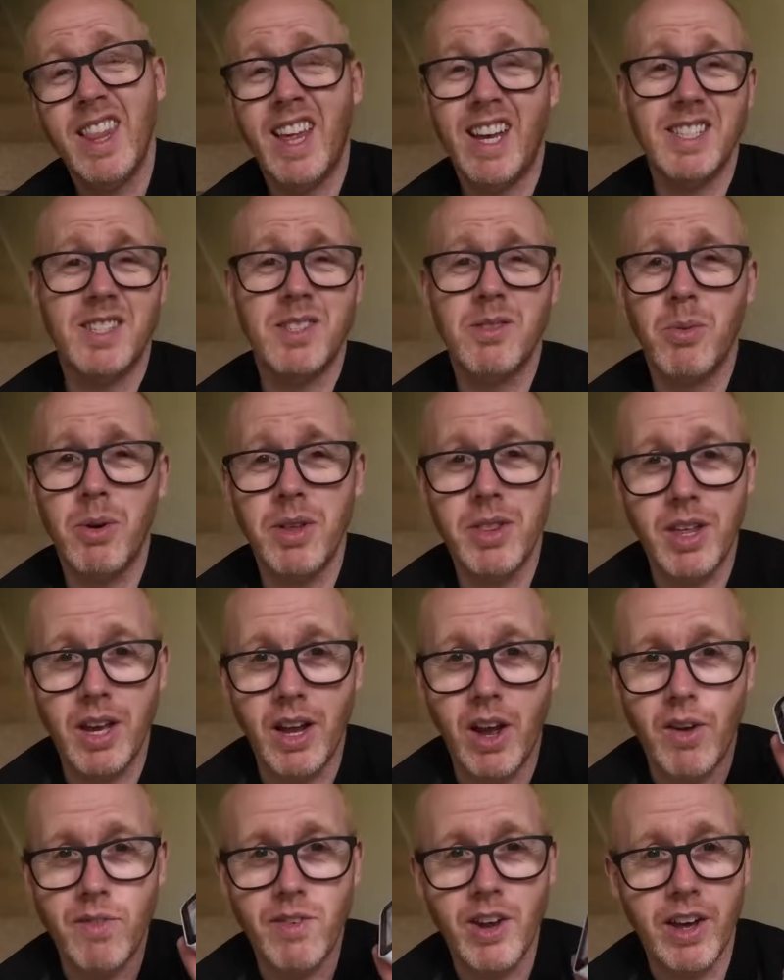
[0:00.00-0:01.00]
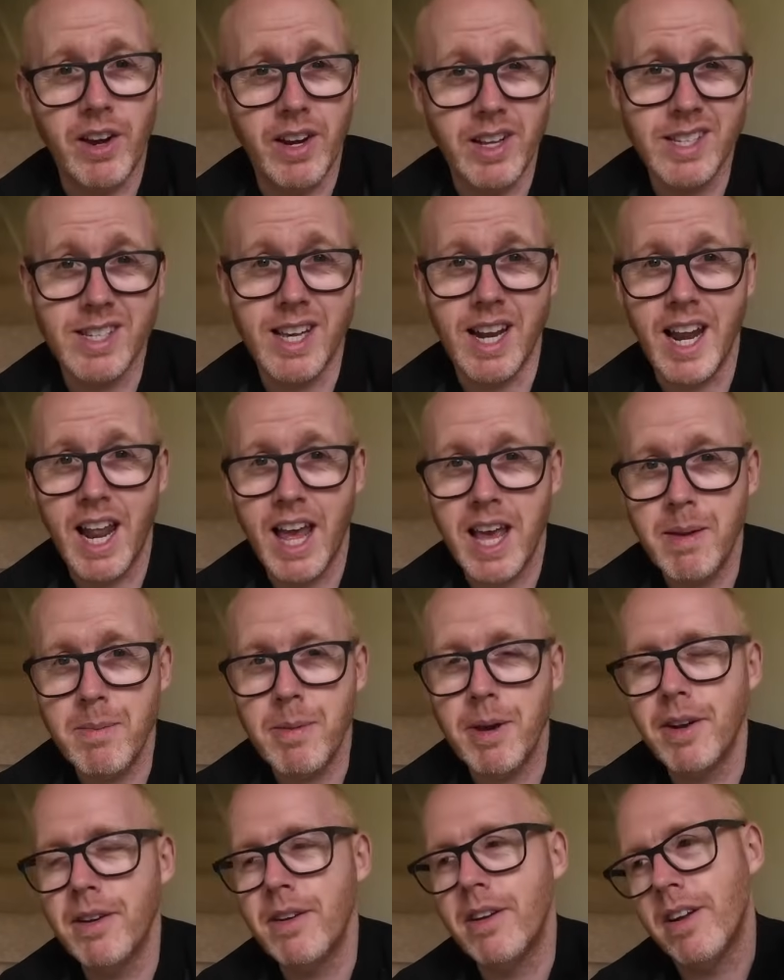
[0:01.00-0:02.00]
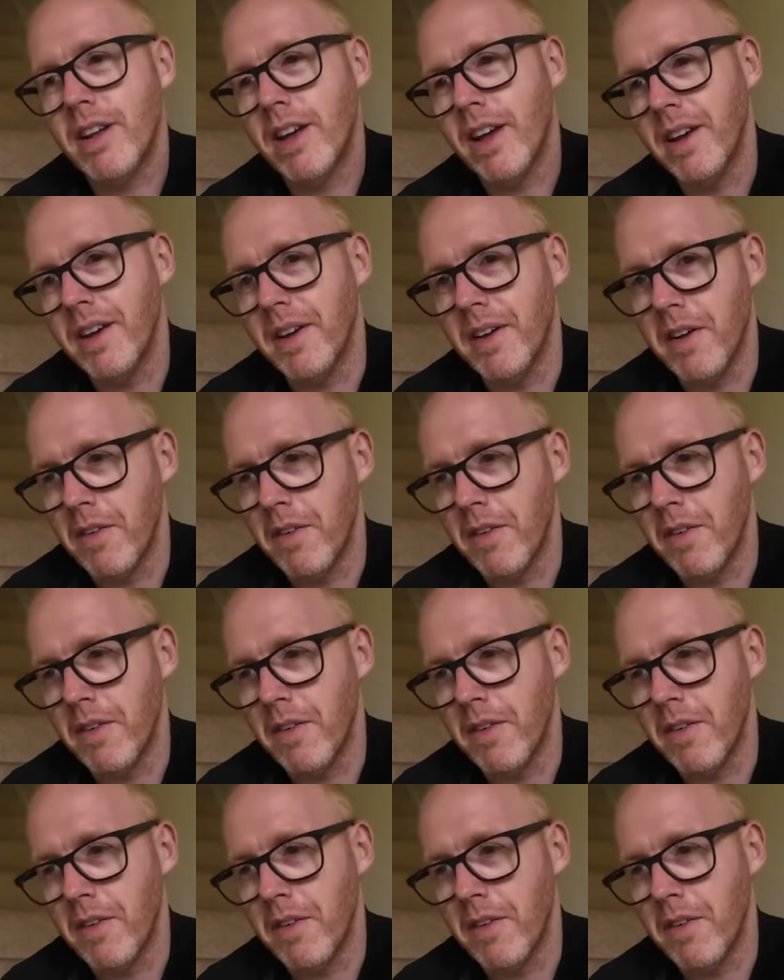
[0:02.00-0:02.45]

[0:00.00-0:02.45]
That's the one thing I've learned as a layman uh,